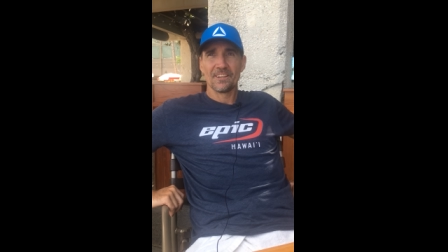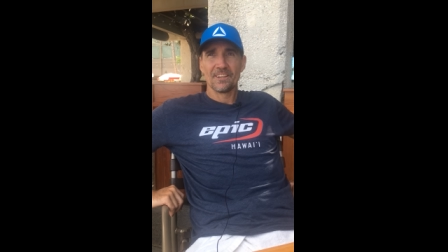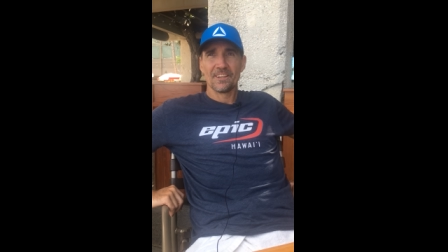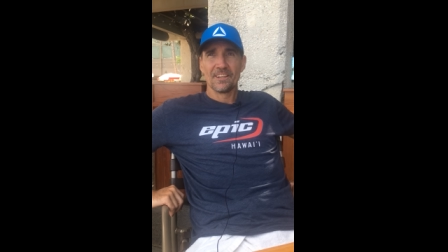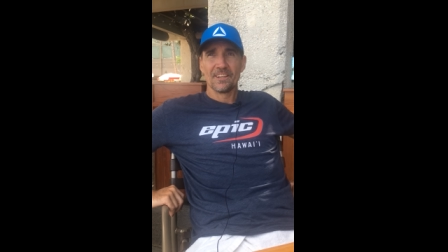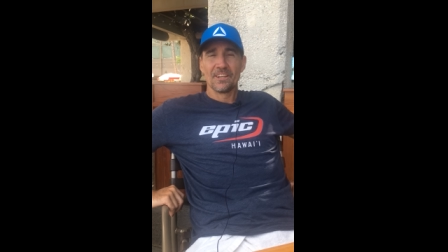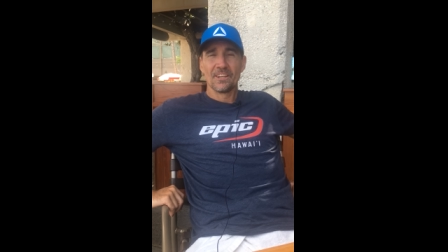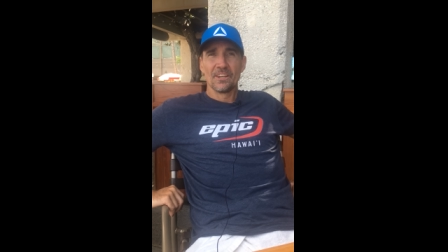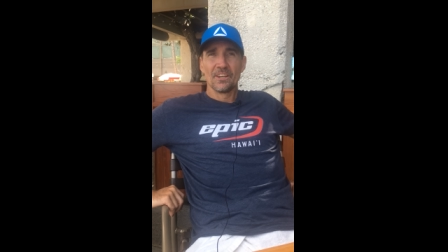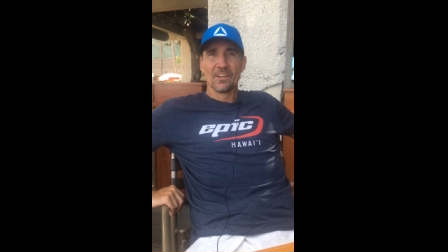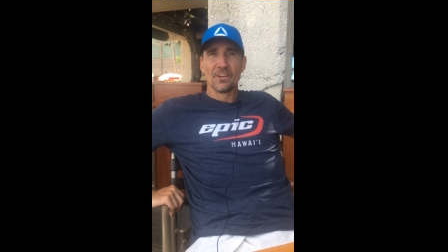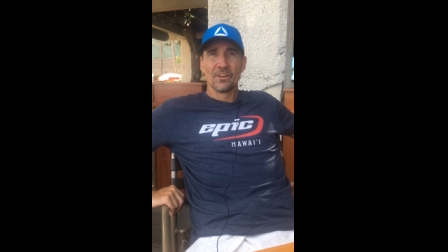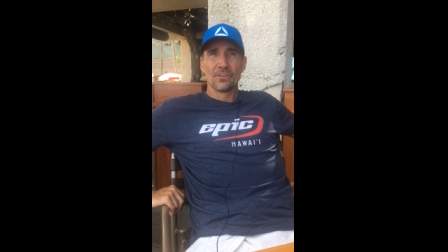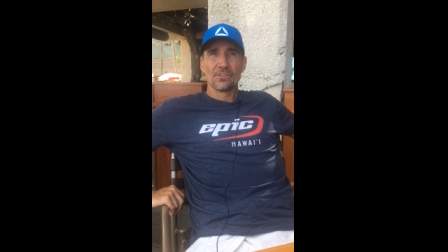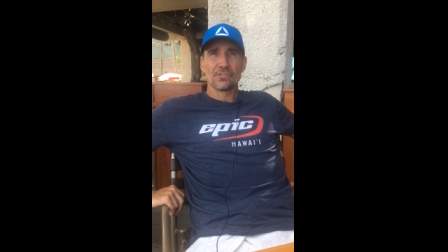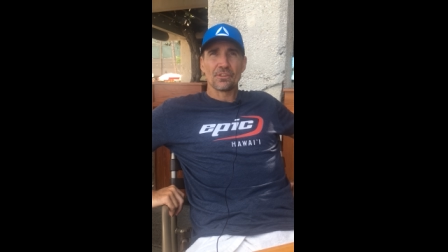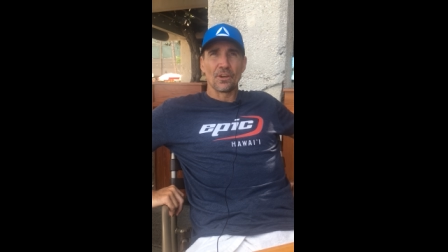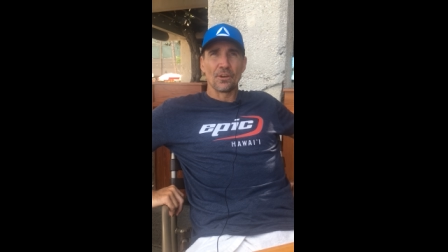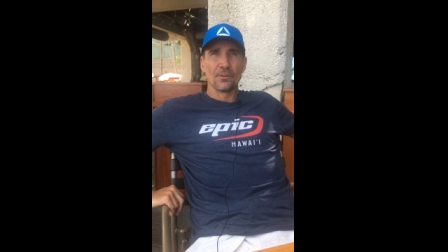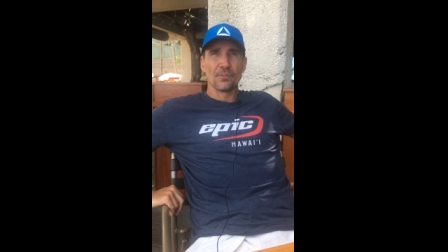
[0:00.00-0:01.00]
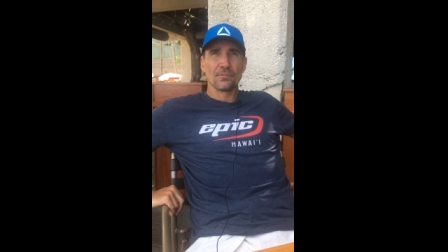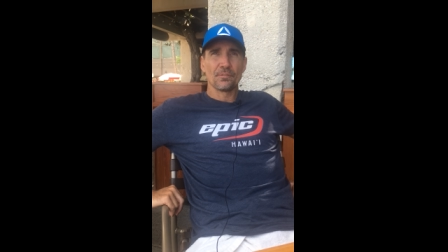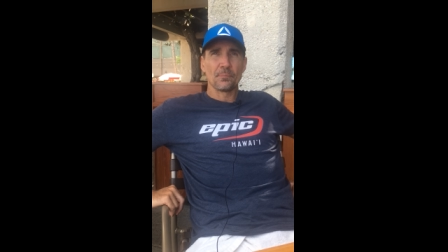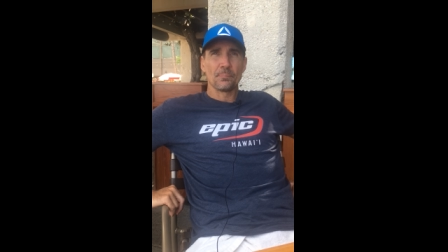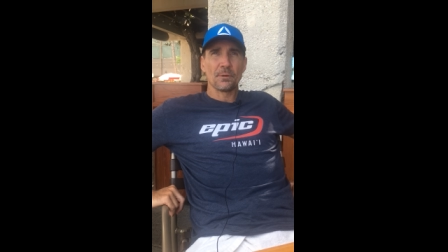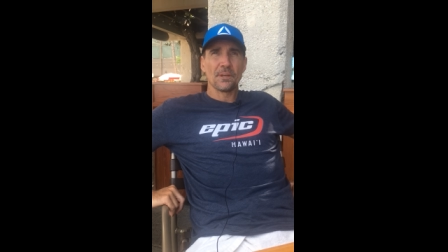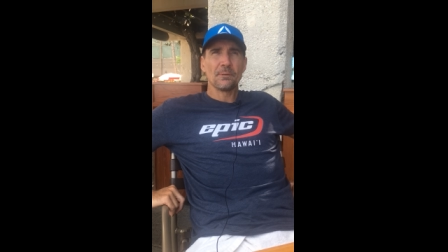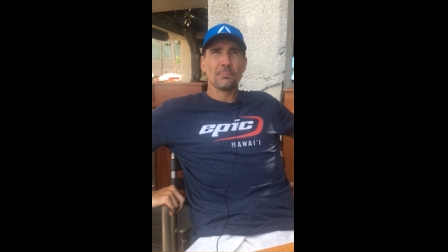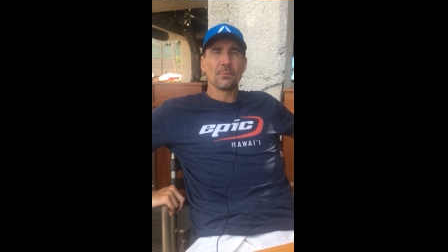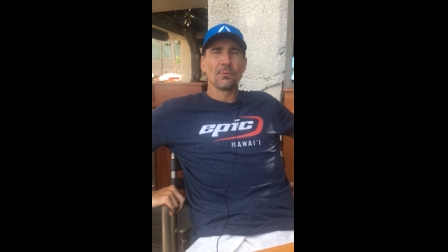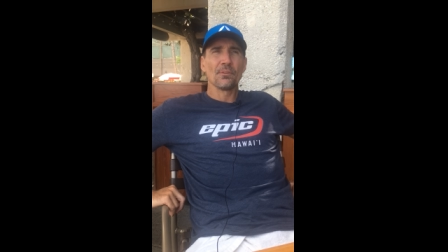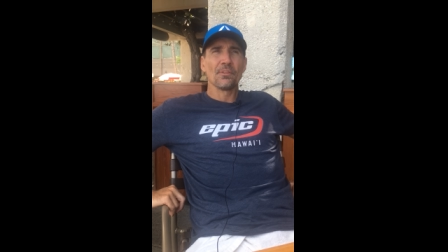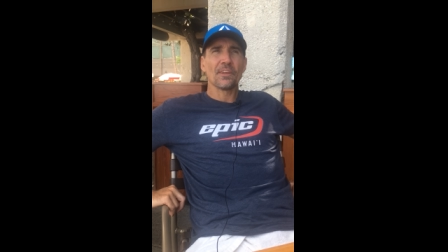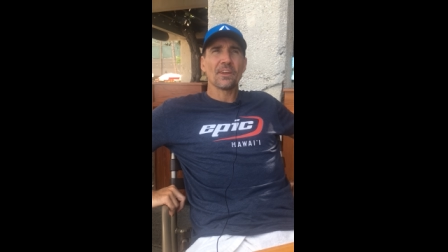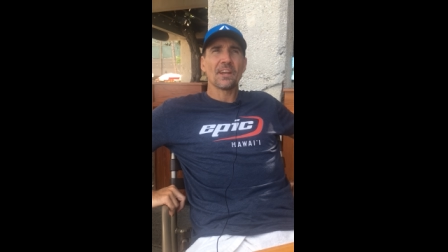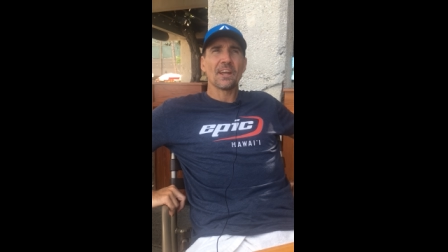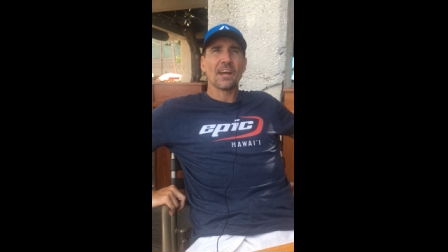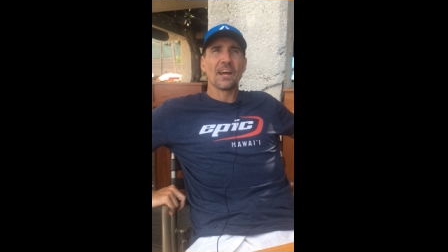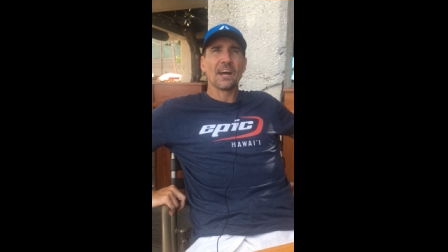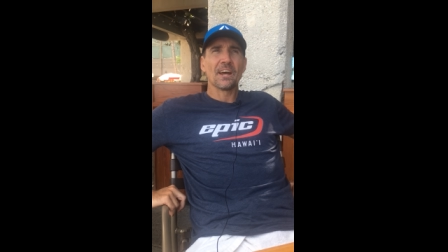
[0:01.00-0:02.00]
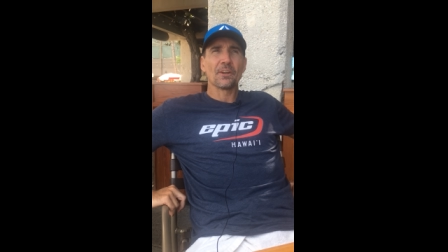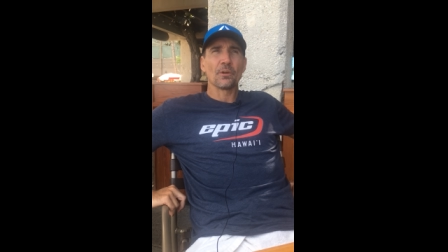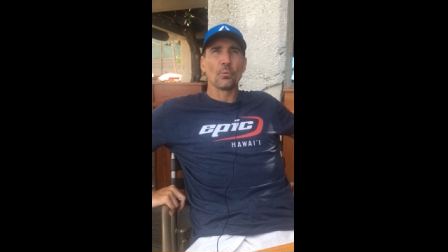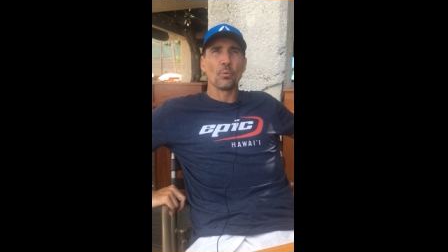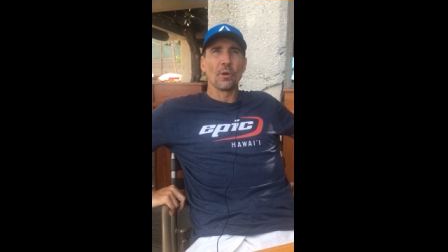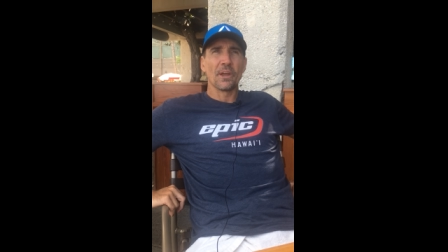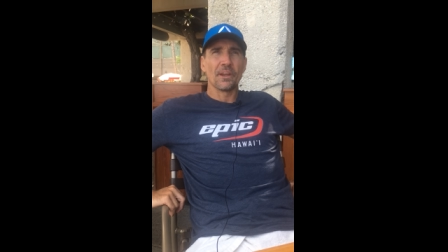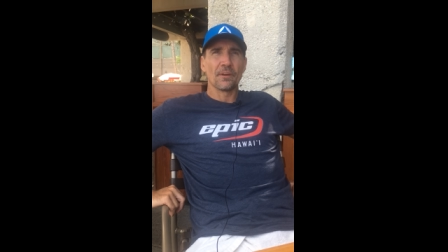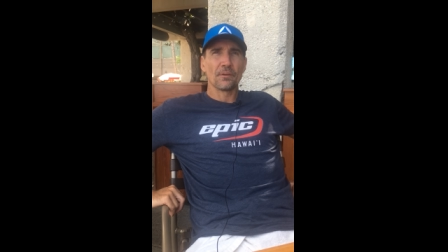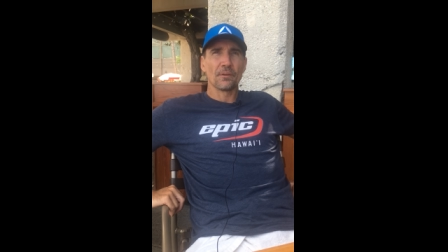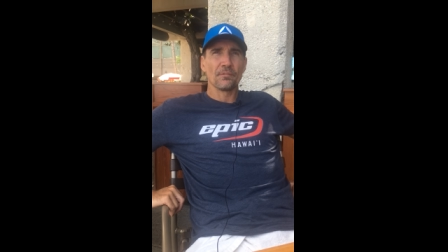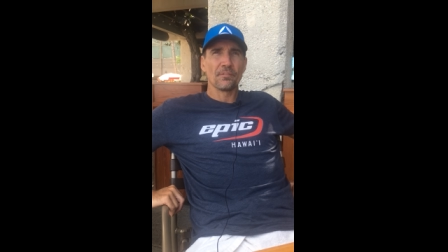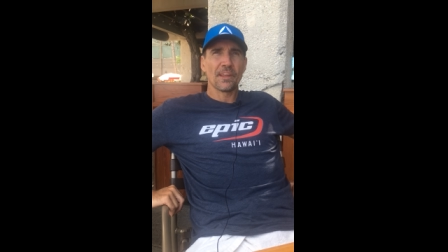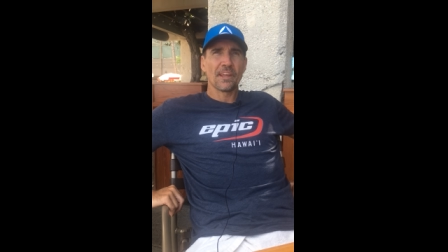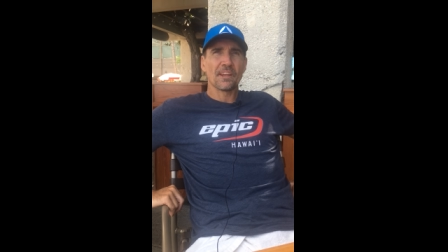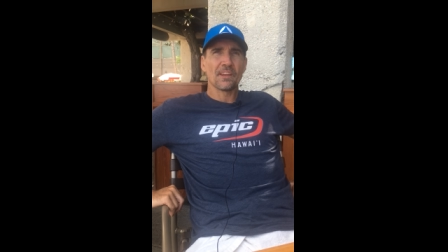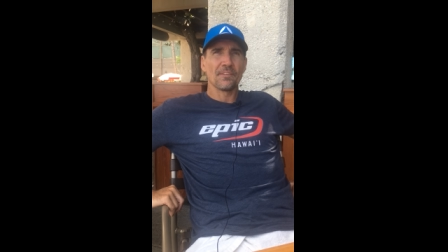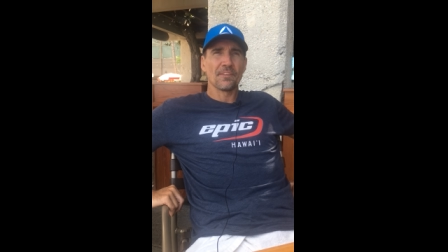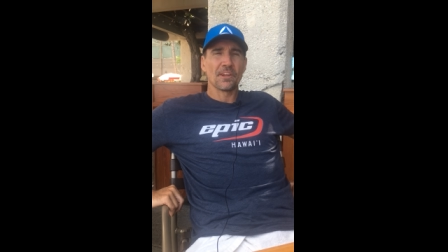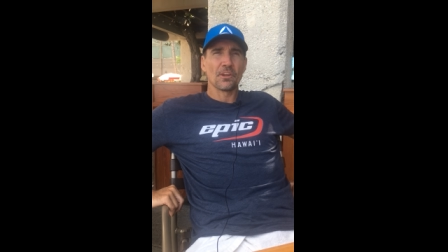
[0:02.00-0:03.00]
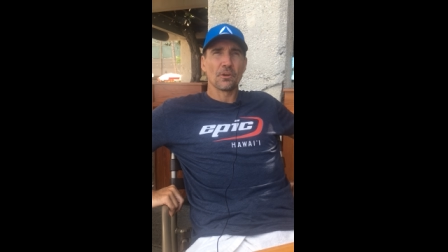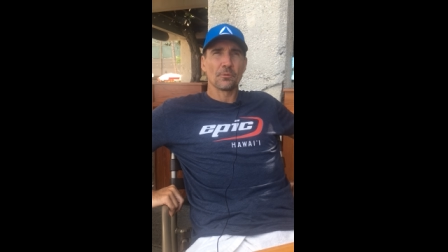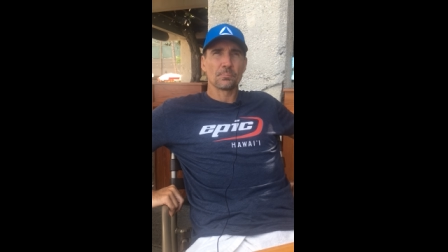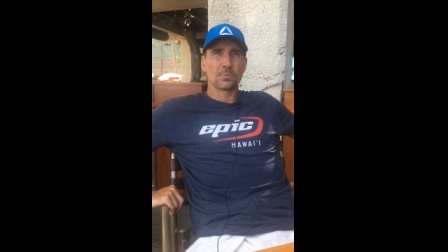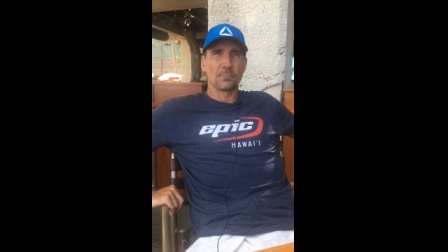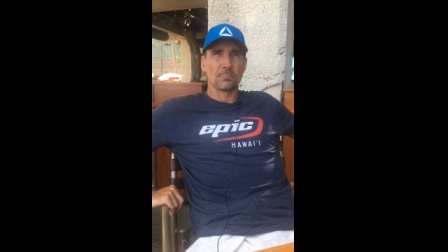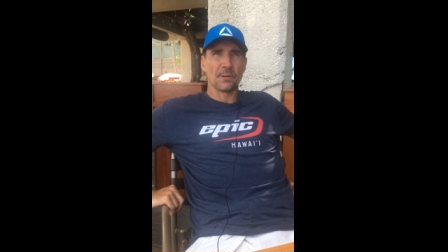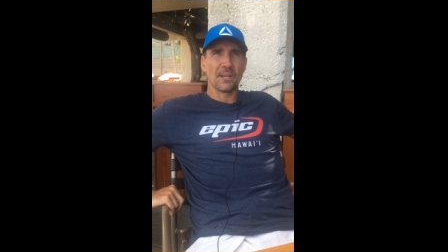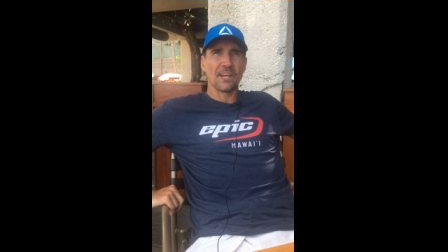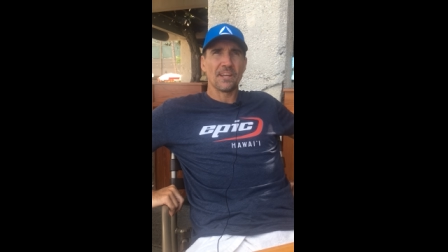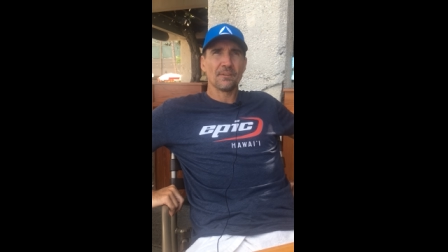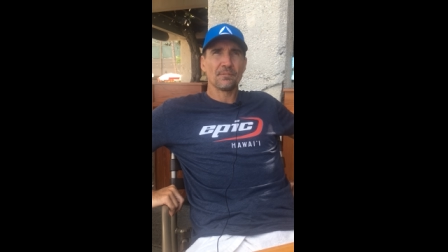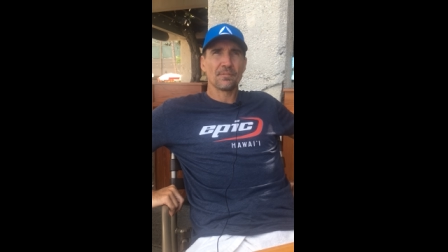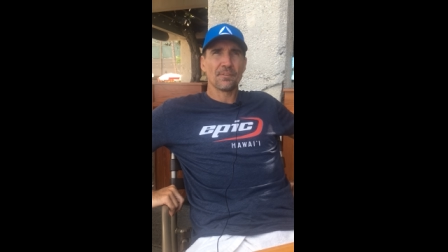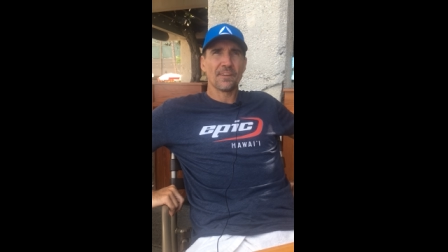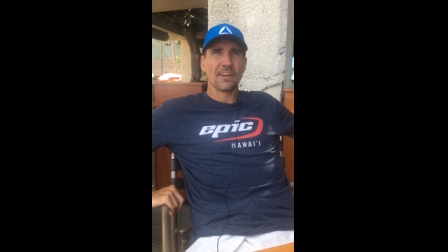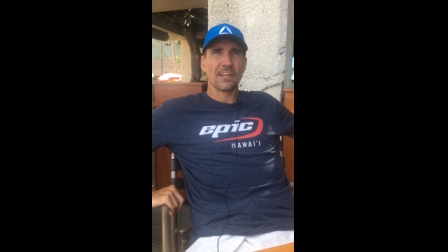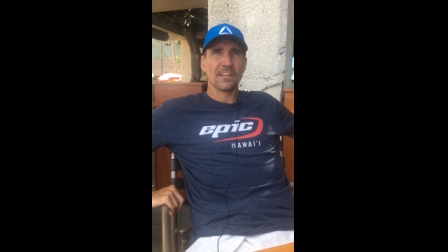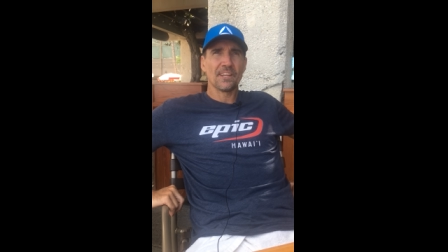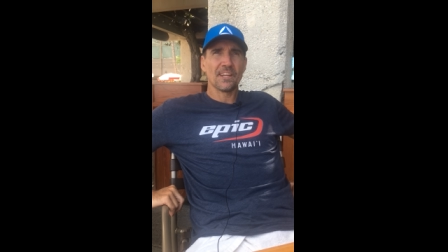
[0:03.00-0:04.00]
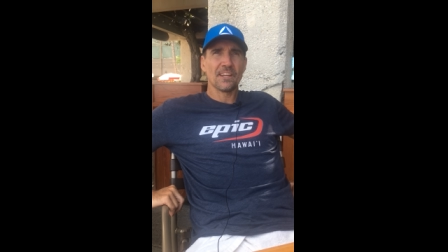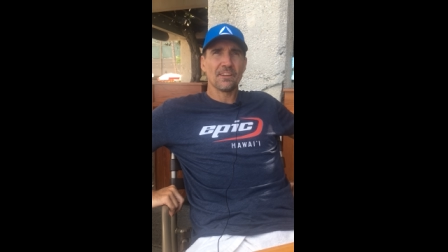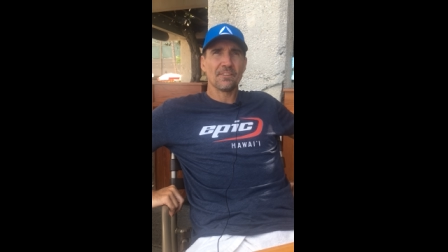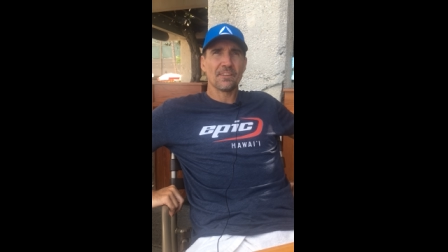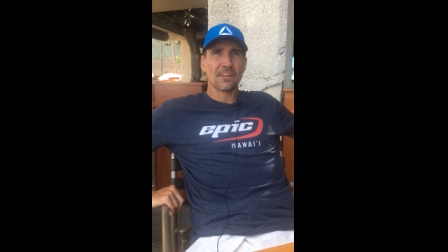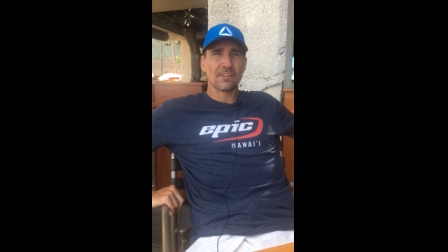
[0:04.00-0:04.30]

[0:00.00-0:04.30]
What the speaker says: Mm. So for people that aren't aware of that and they're not prepared for that yet,